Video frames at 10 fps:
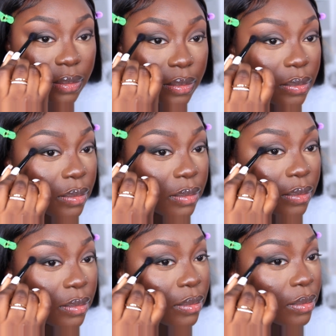Going back
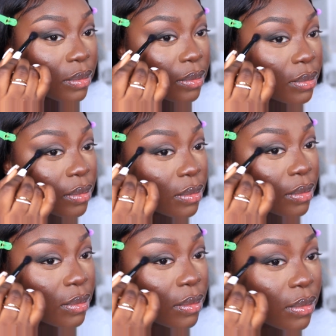in with
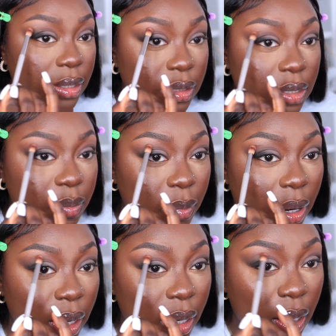Slay and just
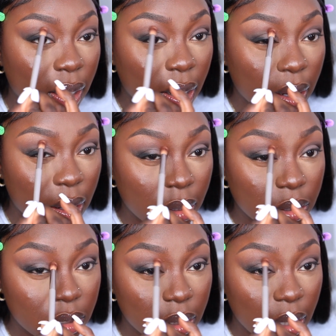blending out that
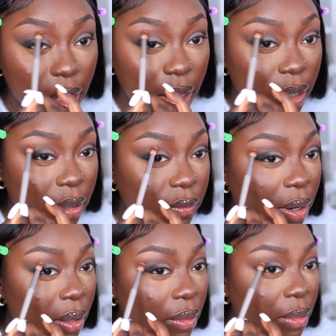harsh line
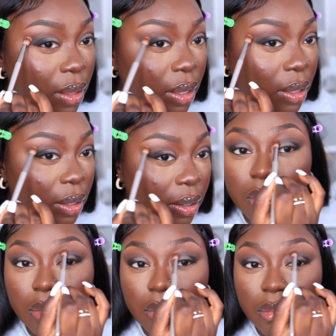right there.
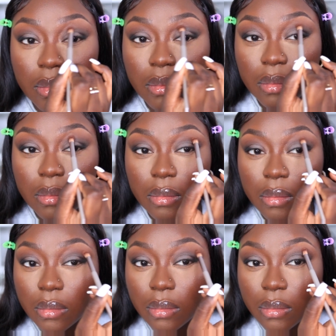Going back in
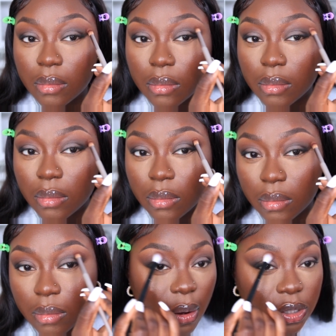with Baddie,
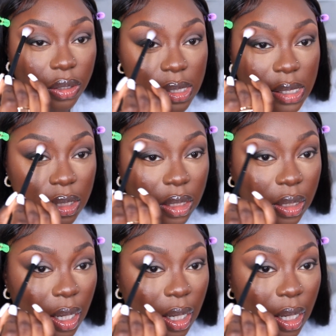our transition